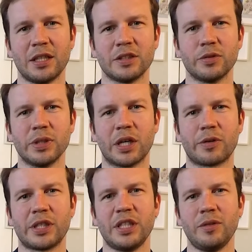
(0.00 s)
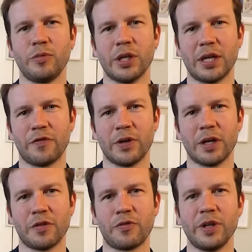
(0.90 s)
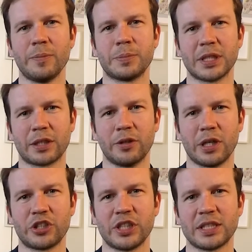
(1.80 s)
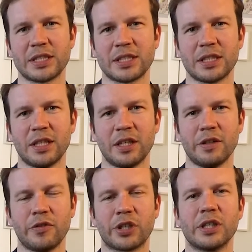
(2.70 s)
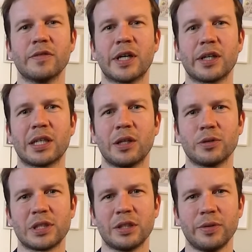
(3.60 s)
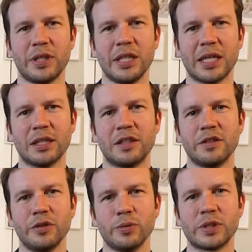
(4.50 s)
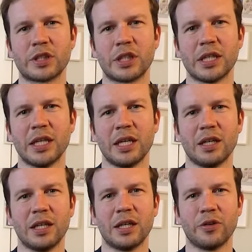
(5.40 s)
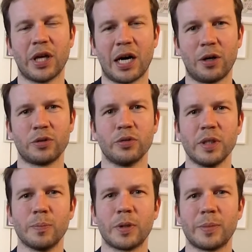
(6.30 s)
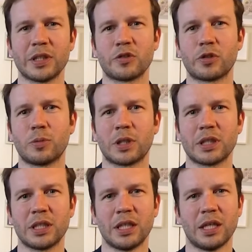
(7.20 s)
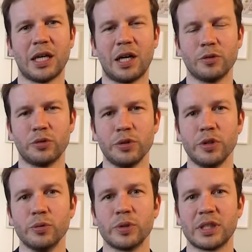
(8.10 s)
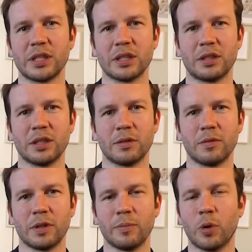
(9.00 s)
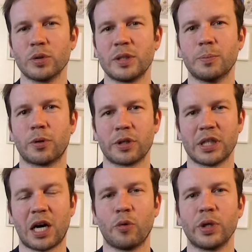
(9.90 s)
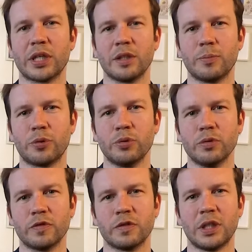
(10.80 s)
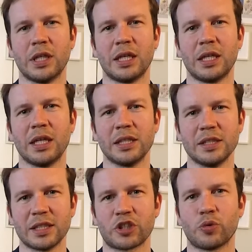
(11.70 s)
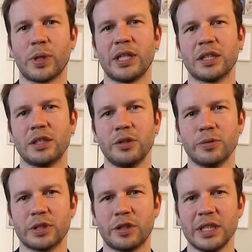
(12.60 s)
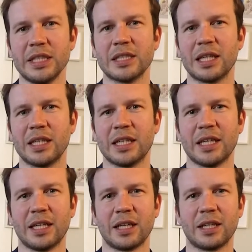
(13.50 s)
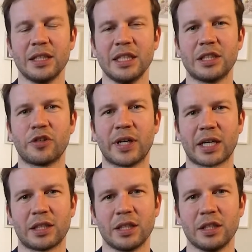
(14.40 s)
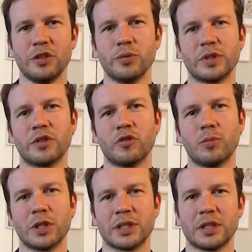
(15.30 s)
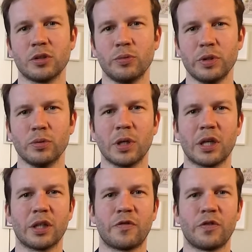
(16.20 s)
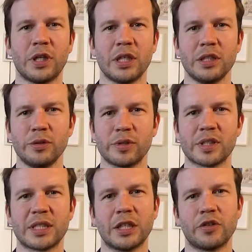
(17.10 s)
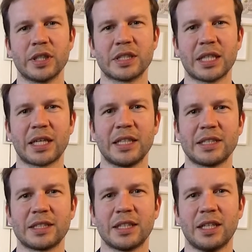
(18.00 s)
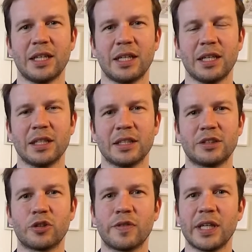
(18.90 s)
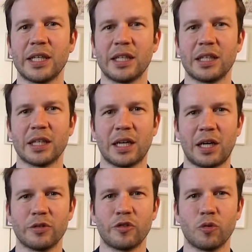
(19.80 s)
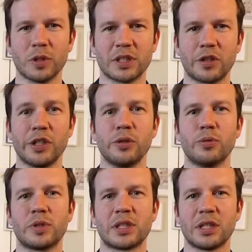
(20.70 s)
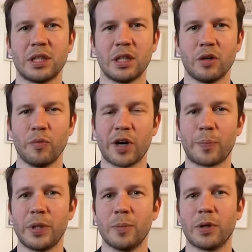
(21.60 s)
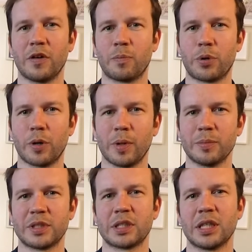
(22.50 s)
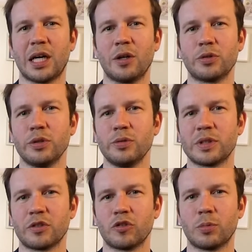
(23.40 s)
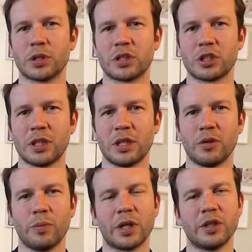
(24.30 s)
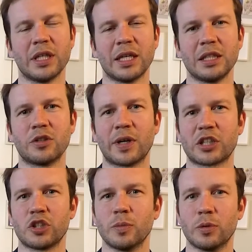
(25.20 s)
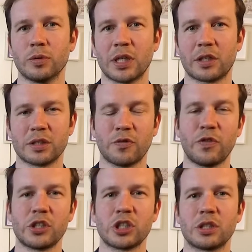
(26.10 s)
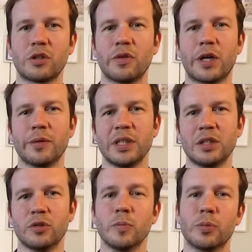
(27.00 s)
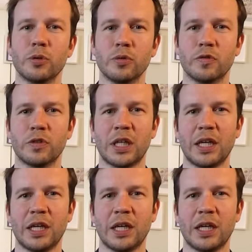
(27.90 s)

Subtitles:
So in our team we have 3 psychologists working very closely with the end user on how to implement the robot, how to use it, and most important, how we can improve in such a way that the user easily can interact and use the robots. So we do a lot of user-centric studies, surveying how the robots are used, where people have problems, how to use the robot, whether the interaction mode are sufficient or where we need to improve.